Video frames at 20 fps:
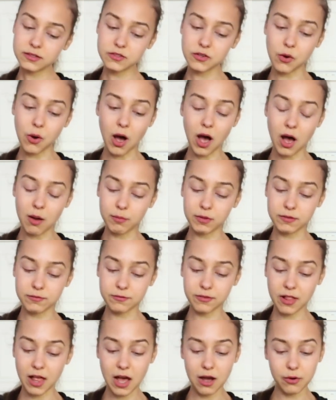So almond
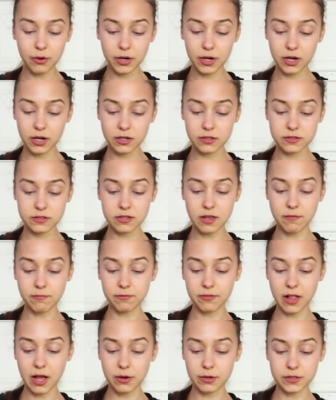flour,
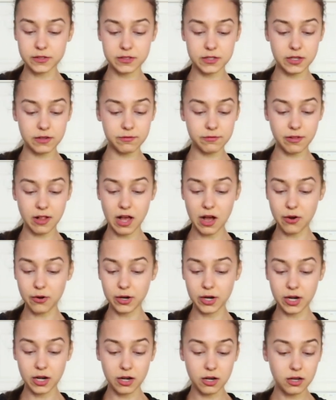sunflower seed
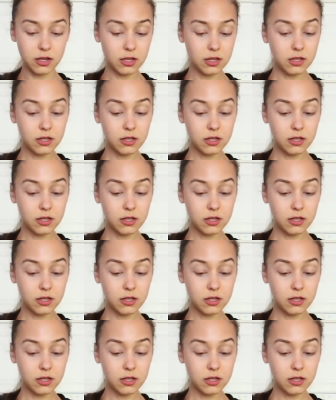flour,